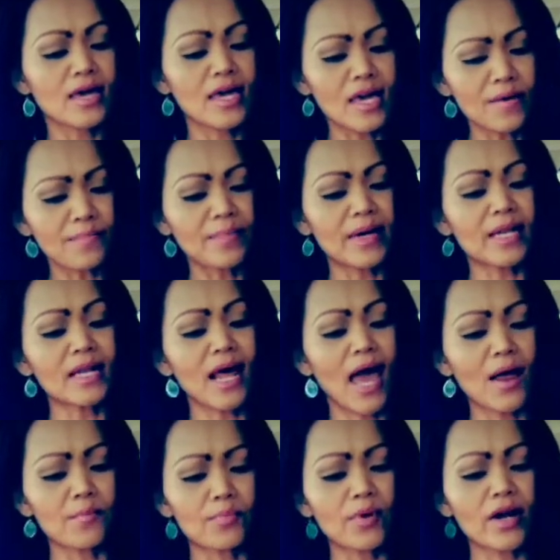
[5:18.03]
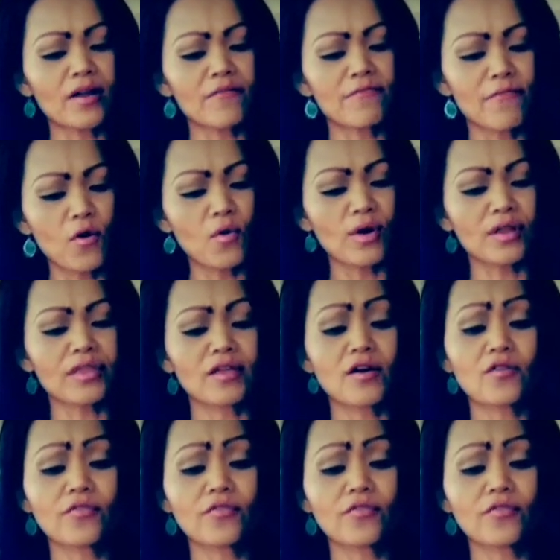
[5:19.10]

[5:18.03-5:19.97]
keep it and bring forth